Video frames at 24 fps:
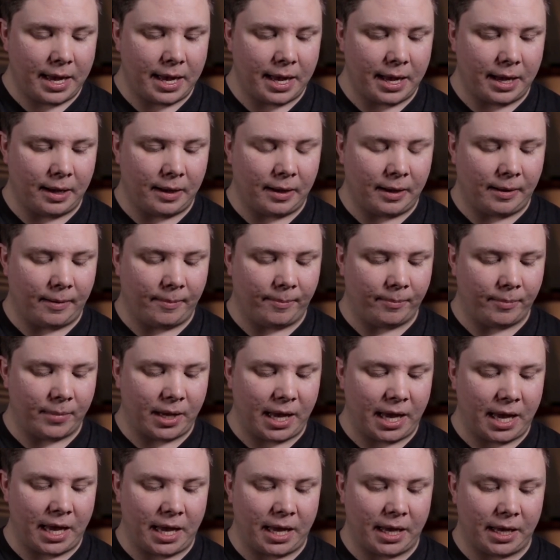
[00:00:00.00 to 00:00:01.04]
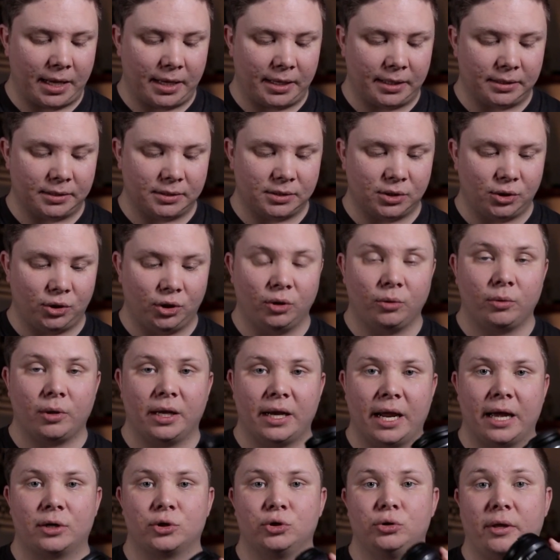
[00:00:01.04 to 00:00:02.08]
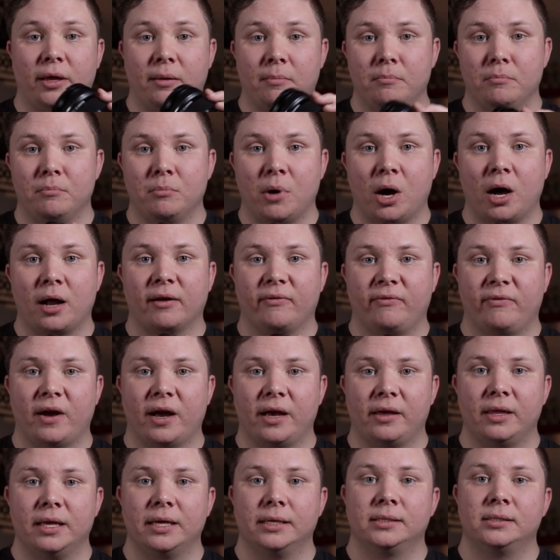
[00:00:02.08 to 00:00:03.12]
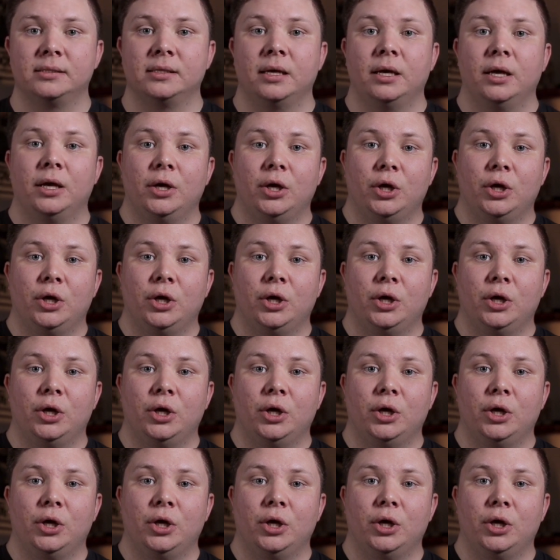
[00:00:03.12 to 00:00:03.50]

And you can actually modify this